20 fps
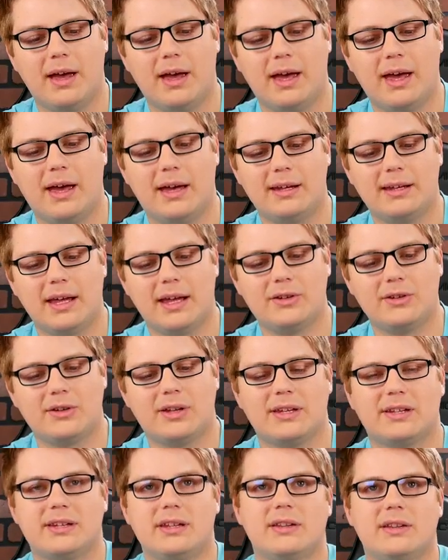And as you
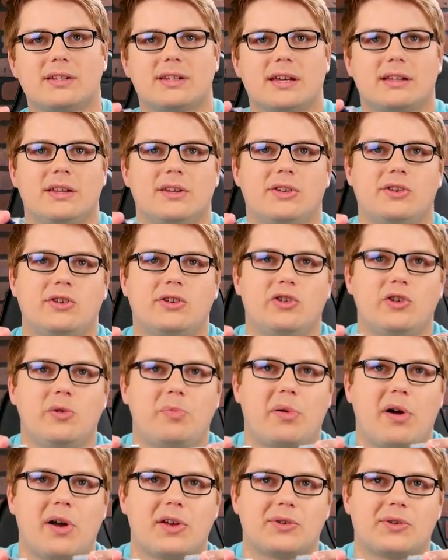can see, there's like these two
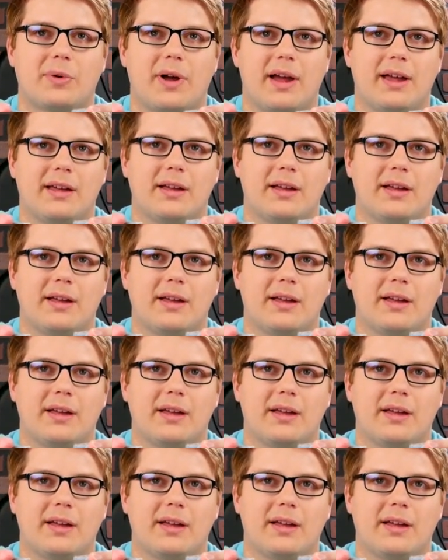parts right